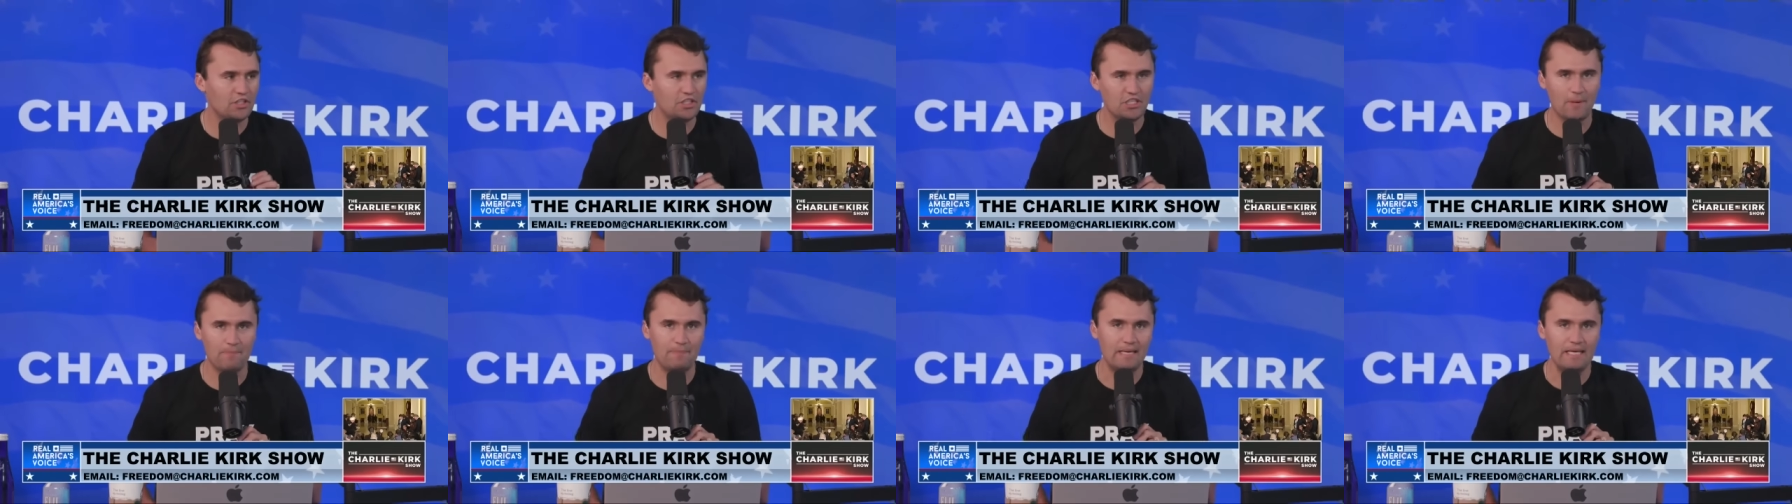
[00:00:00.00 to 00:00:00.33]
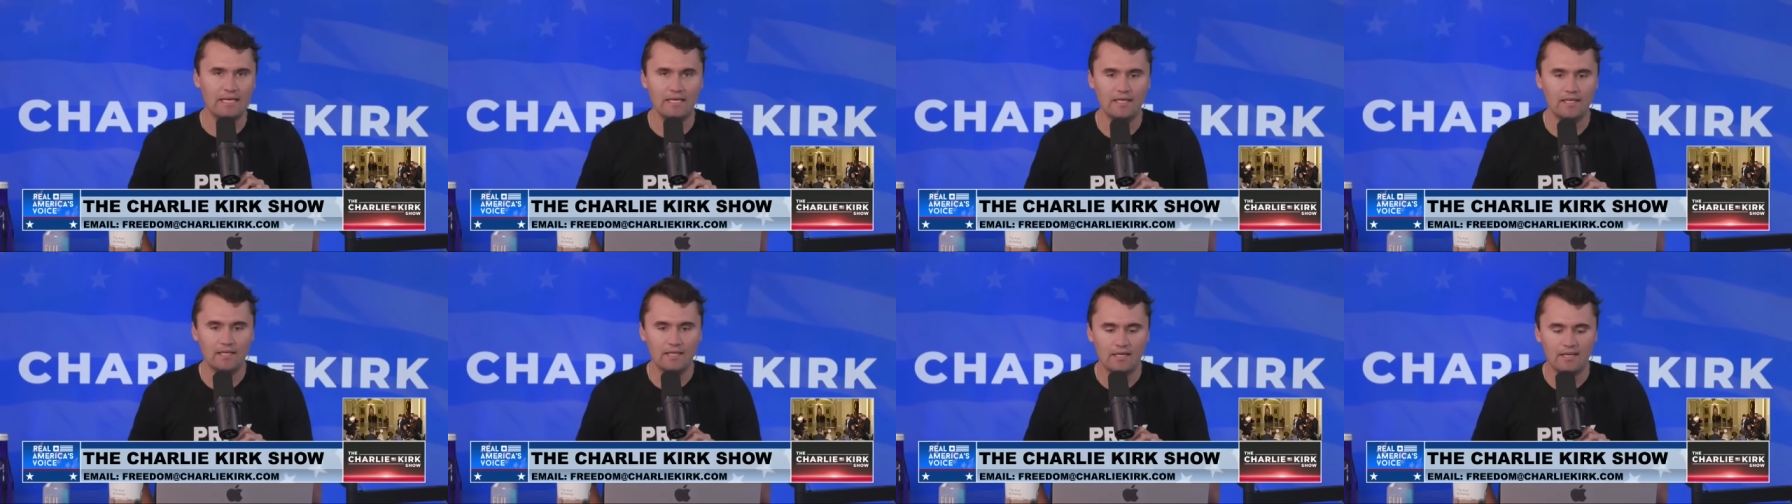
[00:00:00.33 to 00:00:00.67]

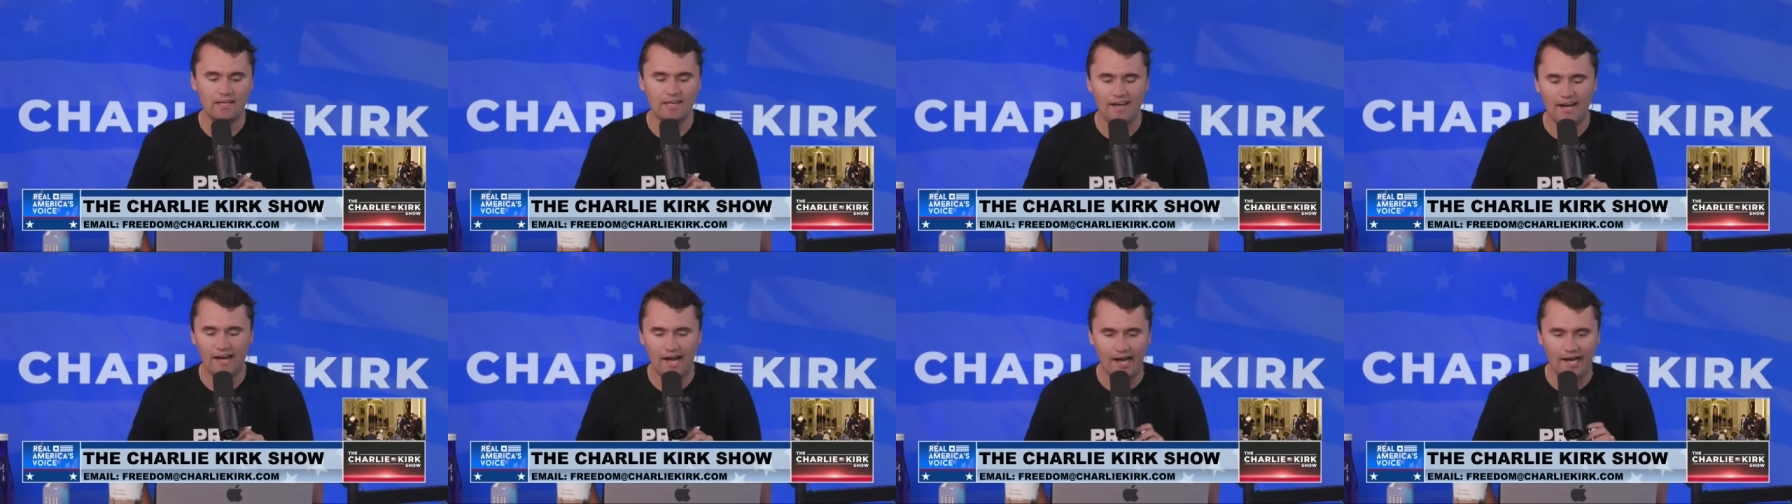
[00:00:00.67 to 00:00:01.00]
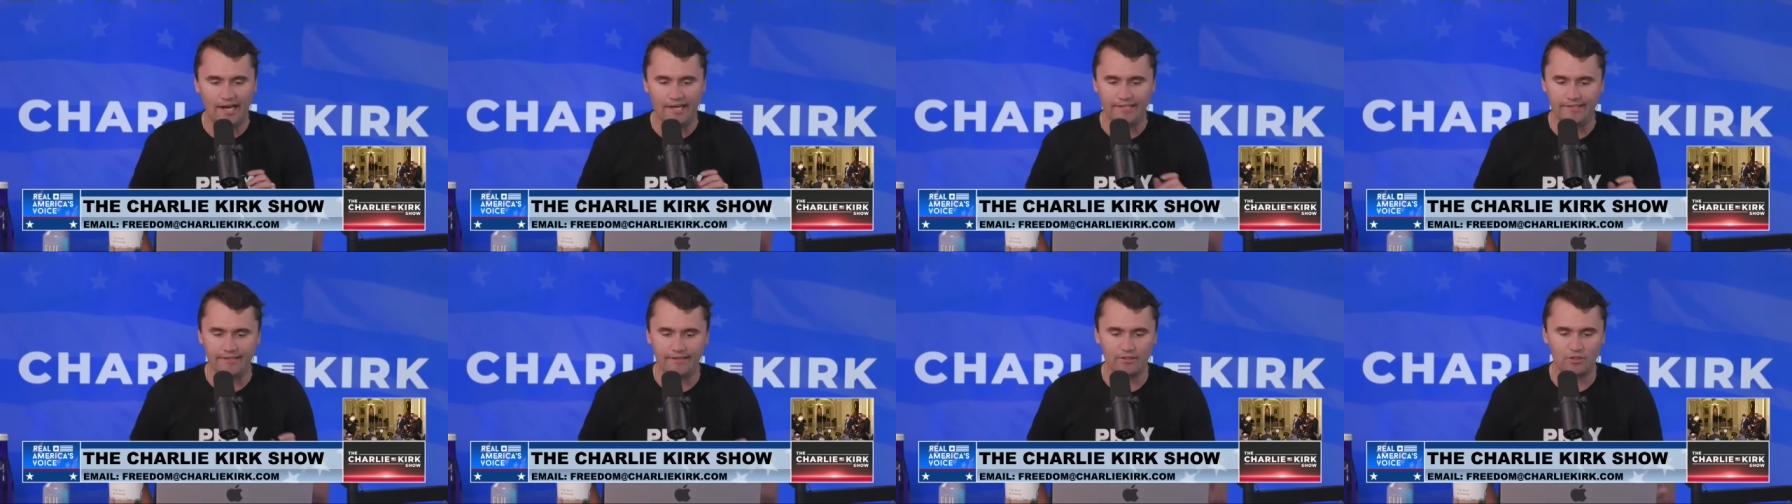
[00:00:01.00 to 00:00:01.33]
chippy
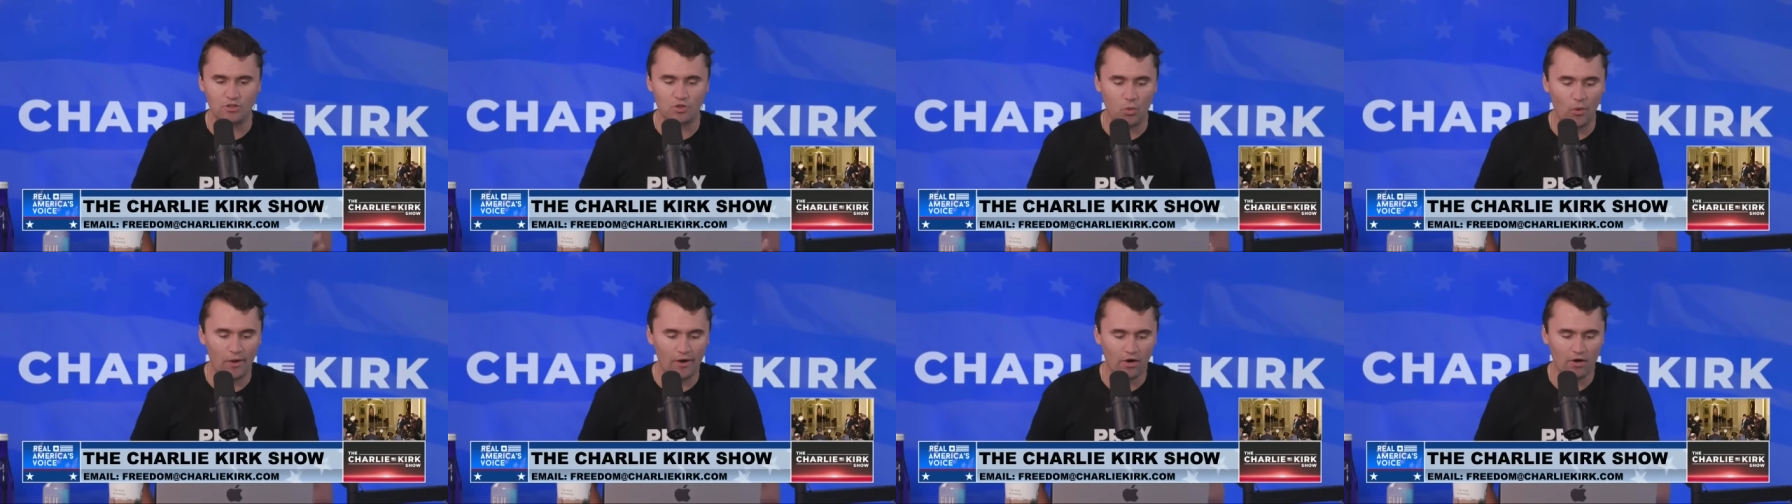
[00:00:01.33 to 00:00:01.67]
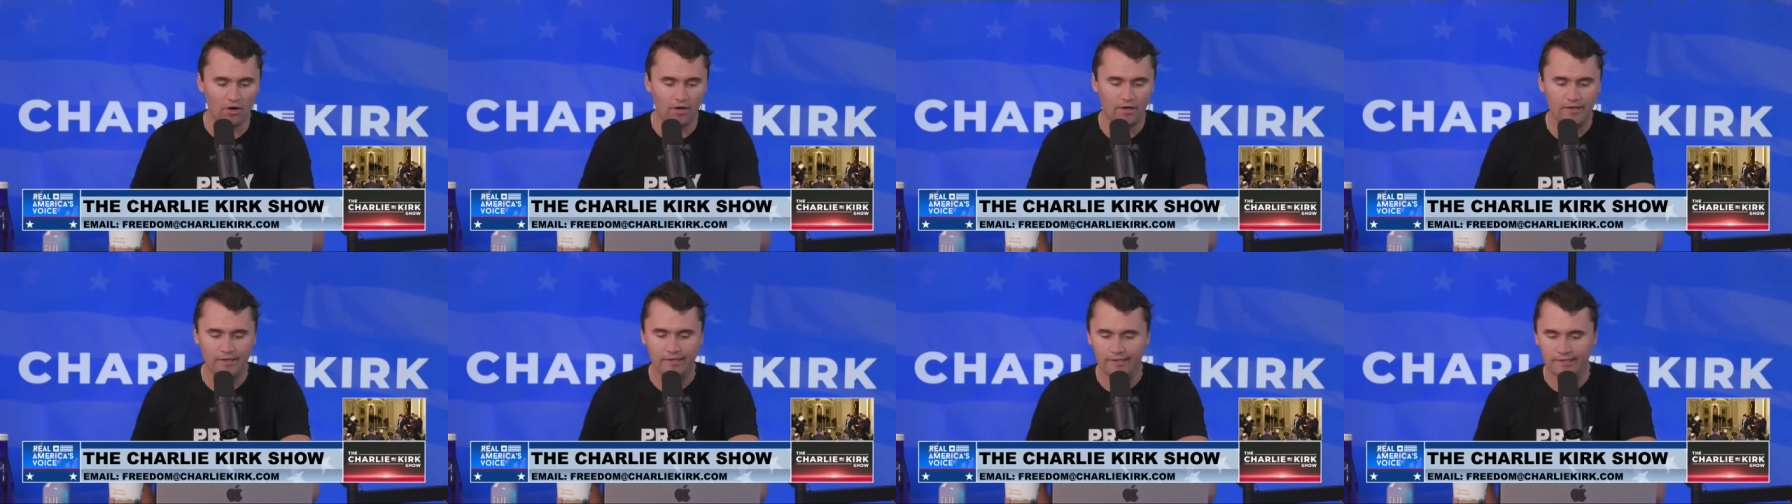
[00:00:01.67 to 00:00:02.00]
on
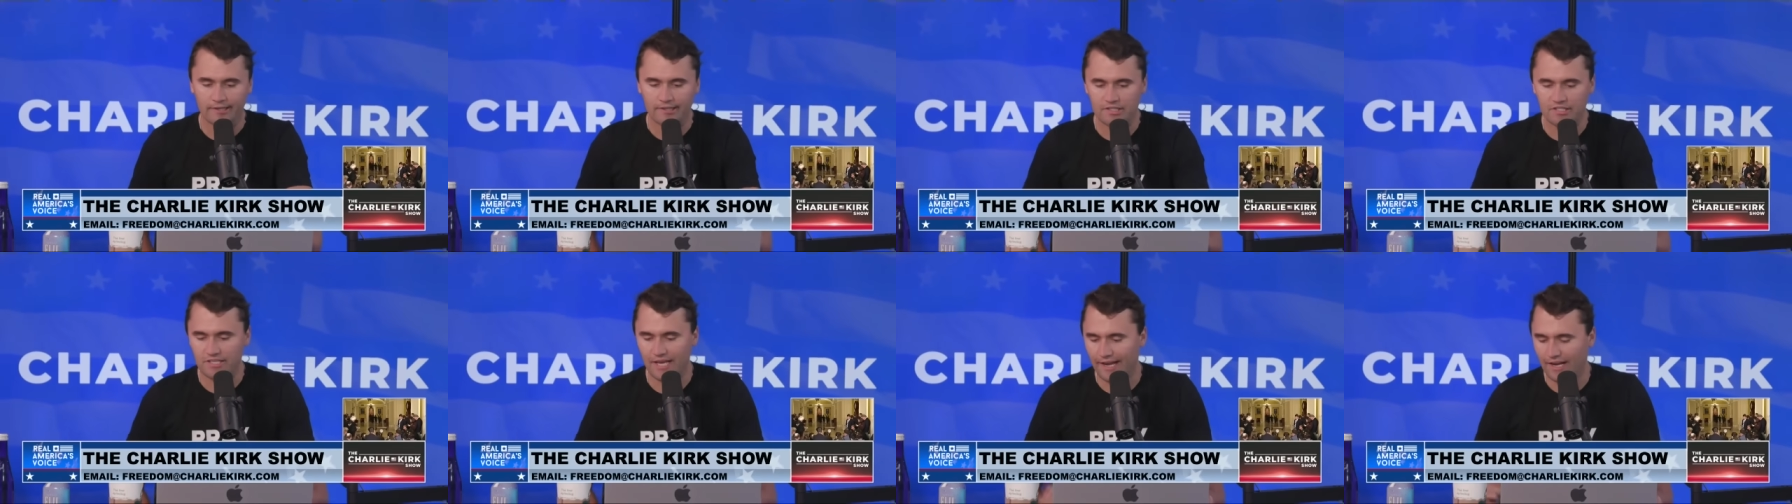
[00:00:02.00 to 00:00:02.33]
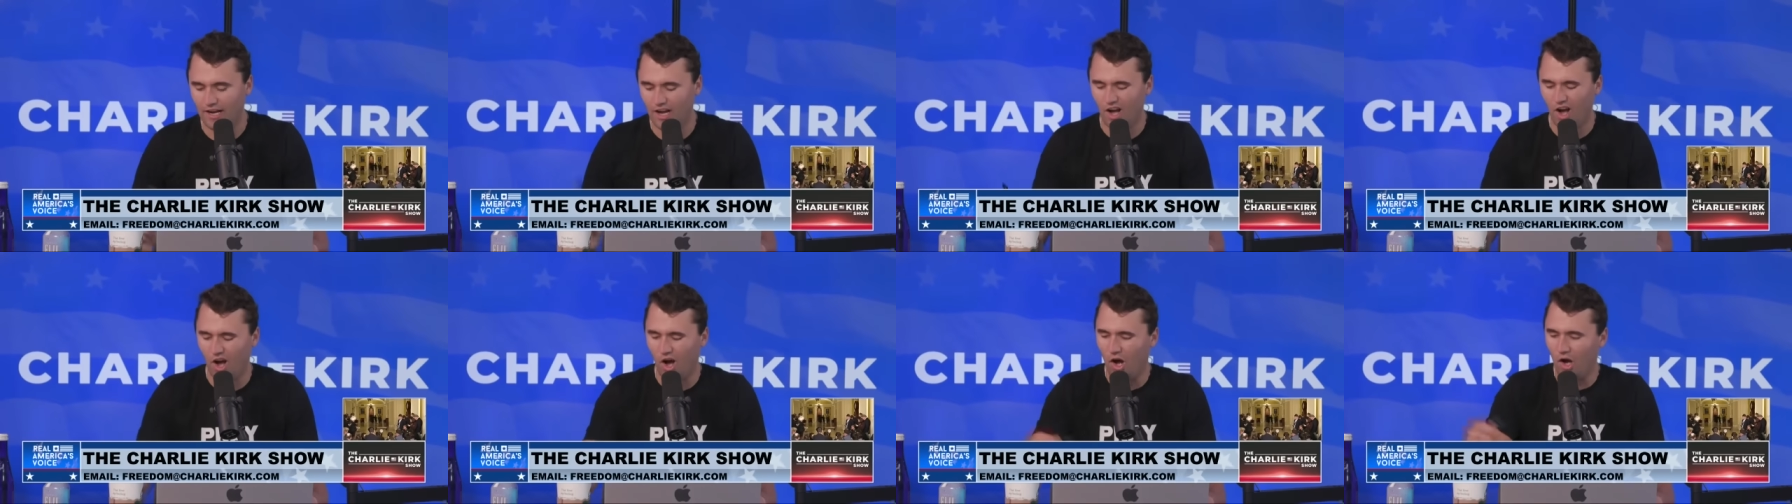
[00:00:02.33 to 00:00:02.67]
Twitter saying,